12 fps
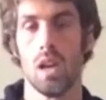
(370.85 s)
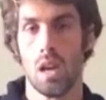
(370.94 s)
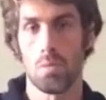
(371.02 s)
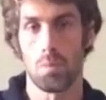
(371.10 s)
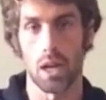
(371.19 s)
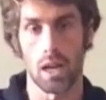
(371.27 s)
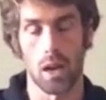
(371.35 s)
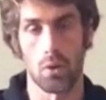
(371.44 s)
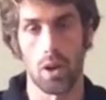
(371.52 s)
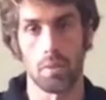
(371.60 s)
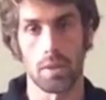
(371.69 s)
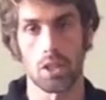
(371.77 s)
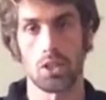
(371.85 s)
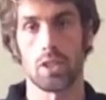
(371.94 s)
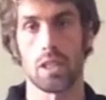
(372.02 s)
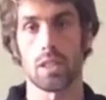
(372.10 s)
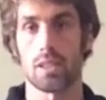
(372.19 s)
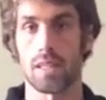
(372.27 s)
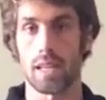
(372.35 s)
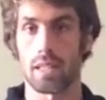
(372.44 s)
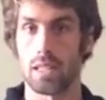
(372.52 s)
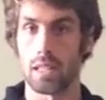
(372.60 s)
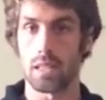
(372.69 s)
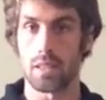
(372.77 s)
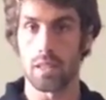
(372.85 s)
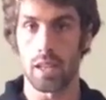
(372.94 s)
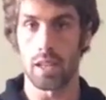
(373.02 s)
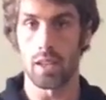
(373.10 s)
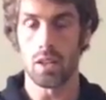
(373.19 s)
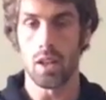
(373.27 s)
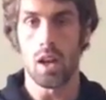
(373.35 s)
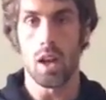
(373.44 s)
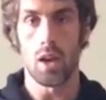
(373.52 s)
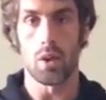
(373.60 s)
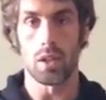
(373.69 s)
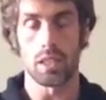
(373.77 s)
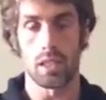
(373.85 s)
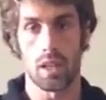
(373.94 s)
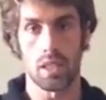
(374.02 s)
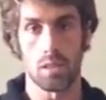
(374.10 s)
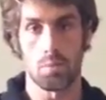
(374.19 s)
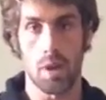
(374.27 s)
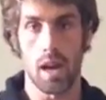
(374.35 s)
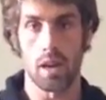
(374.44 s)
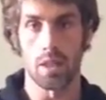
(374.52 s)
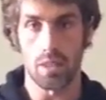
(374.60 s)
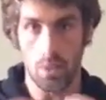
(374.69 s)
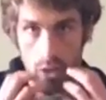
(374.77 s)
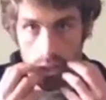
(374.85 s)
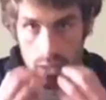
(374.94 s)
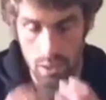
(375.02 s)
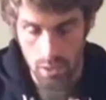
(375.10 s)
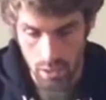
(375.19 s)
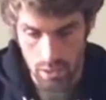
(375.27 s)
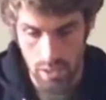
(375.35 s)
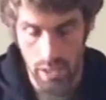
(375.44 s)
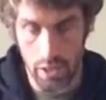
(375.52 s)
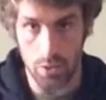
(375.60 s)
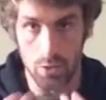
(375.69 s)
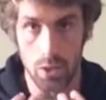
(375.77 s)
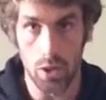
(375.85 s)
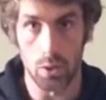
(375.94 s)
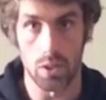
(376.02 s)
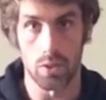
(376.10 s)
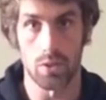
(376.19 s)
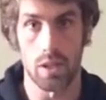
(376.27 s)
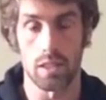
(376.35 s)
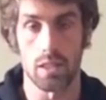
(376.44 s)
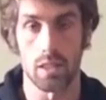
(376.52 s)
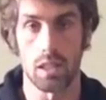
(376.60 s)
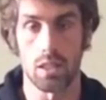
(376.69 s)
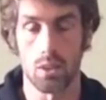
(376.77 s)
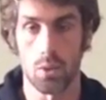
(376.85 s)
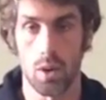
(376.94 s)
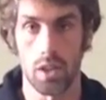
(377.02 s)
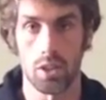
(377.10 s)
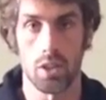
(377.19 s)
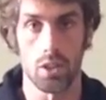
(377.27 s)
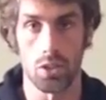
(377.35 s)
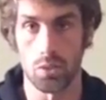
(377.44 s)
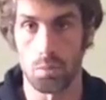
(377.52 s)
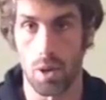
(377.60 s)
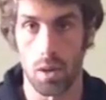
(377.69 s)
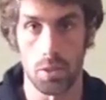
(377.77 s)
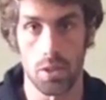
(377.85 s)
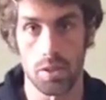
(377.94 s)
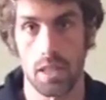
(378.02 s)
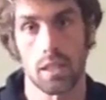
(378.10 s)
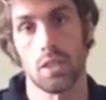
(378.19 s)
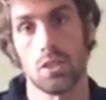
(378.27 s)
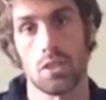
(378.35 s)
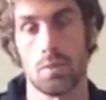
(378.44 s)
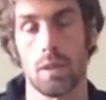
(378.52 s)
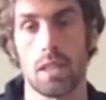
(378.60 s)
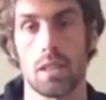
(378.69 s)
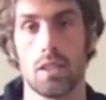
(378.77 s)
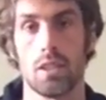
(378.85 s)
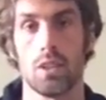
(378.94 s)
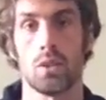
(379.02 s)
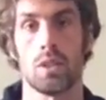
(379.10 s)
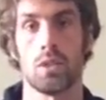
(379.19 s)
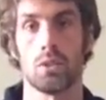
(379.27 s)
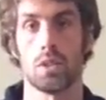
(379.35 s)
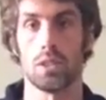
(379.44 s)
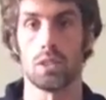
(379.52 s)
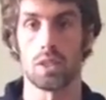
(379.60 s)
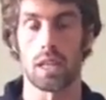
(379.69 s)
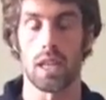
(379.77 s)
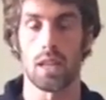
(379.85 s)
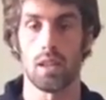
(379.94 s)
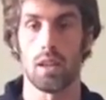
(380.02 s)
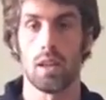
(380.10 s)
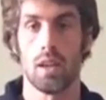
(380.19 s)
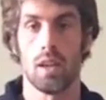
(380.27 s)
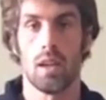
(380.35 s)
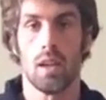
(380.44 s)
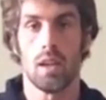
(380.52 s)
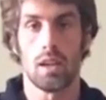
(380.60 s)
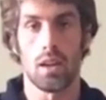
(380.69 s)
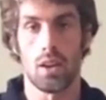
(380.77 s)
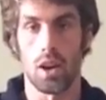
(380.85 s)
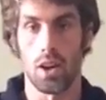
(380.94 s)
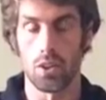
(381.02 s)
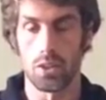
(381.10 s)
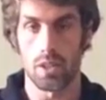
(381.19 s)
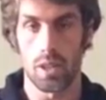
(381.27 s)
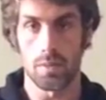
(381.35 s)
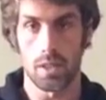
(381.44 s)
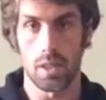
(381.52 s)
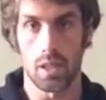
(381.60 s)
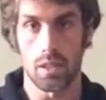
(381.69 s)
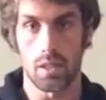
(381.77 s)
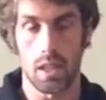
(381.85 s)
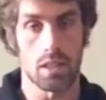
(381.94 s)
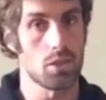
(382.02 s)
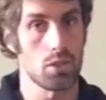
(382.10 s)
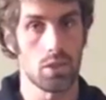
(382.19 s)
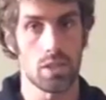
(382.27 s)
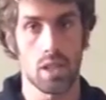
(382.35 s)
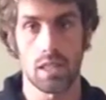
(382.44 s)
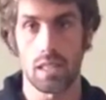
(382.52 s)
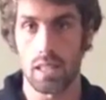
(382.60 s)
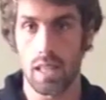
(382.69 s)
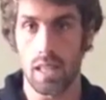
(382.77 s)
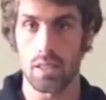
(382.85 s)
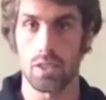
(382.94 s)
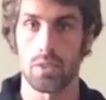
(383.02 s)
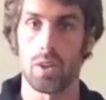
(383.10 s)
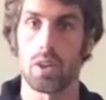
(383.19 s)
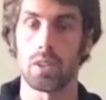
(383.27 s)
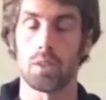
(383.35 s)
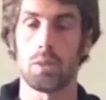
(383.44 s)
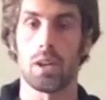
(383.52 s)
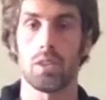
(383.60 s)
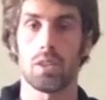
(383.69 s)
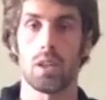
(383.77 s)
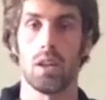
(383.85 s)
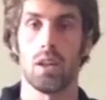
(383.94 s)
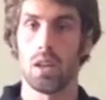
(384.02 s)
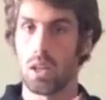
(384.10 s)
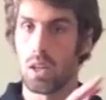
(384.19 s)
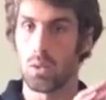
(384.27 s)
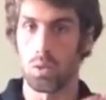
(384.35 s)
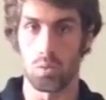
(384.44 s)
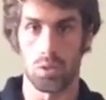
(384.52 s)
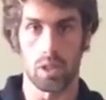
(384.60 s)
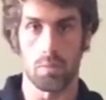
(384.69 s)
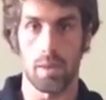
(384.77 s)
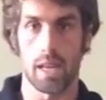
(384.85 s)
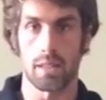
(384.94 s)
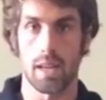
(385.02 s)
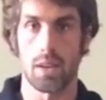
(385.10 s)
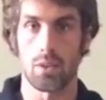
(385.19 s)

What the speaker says: But I want to make sure that the technique is there. I want to see a nice balance. I want to see nice airflow when your face is in the water, all those bubbles that they used to make you do when you were a little kid, you know, all those types of things. As soon as I see that start falling apart, we bring it back down.